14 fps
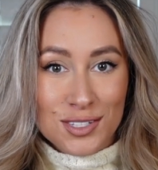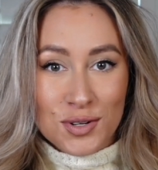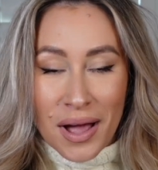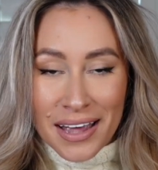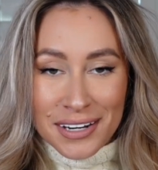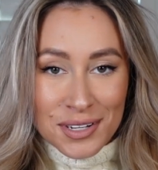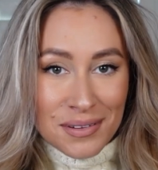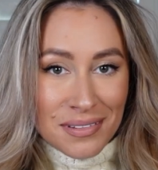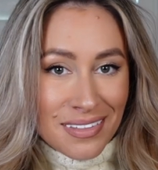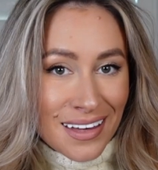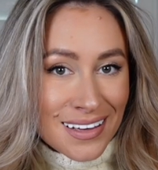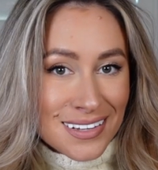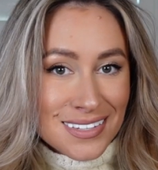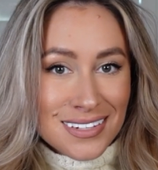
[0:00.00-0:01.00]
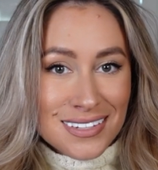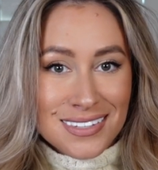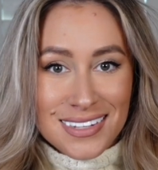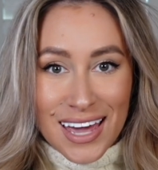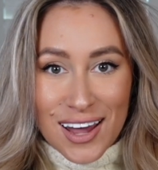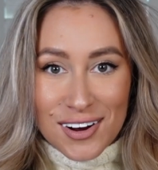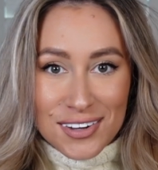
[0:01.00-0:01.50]
Try new things that
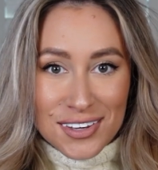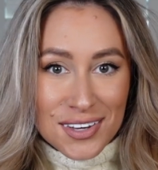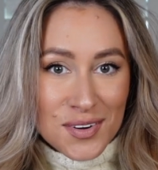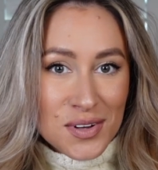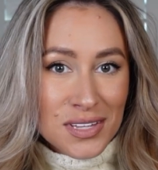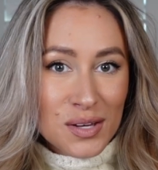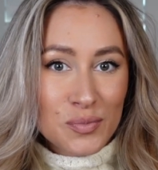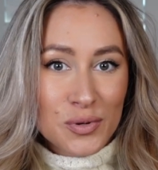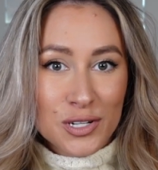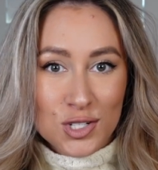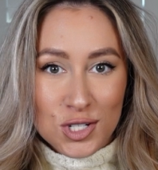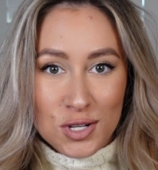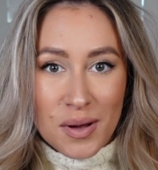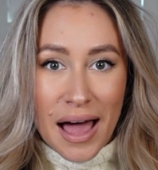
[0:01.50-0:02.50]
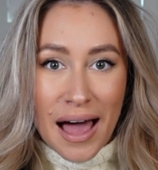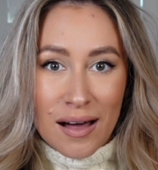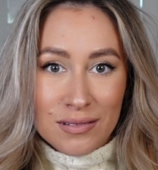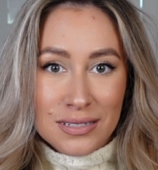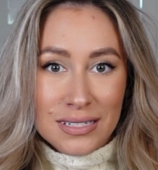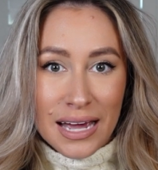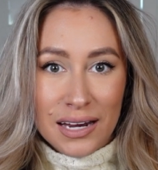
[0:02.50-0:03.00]
scare you and that push you
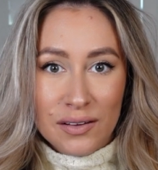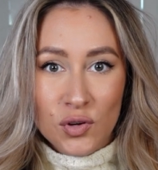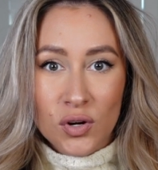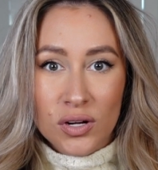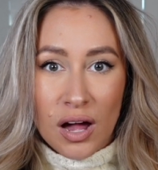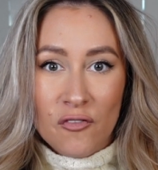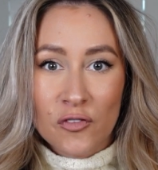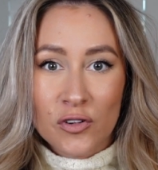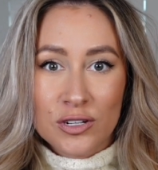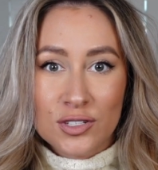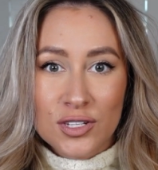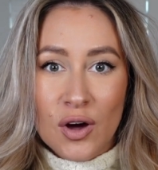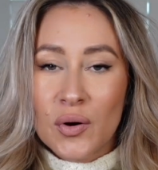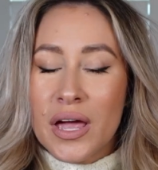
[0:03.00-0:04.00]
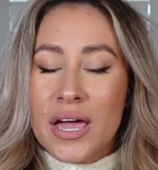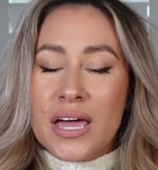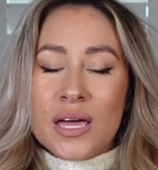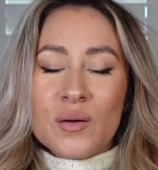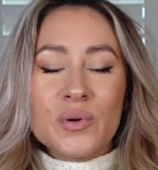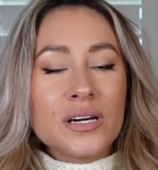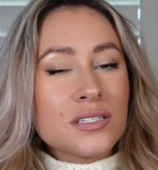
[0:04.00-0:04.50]
outside of your comfort zone,
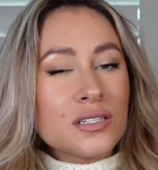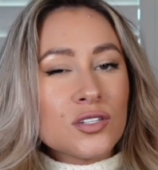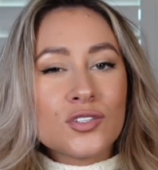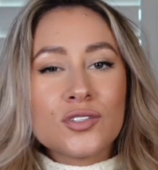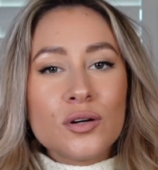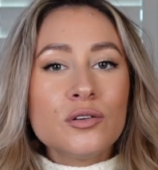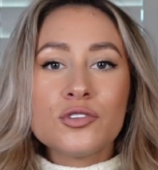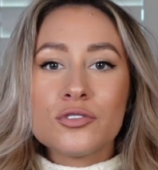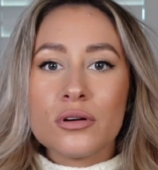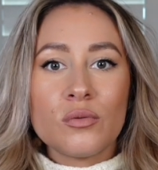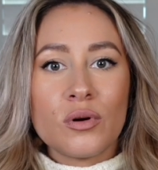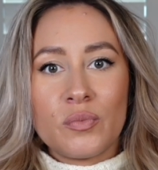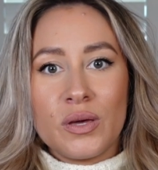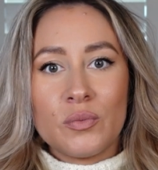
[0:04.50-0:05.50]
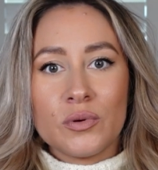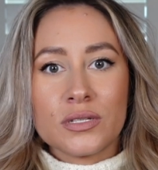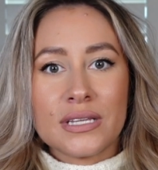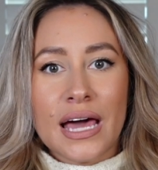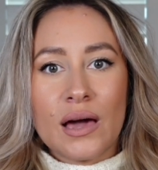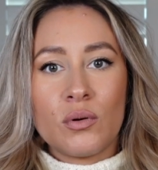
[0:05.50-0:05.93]
because it's so true what people say.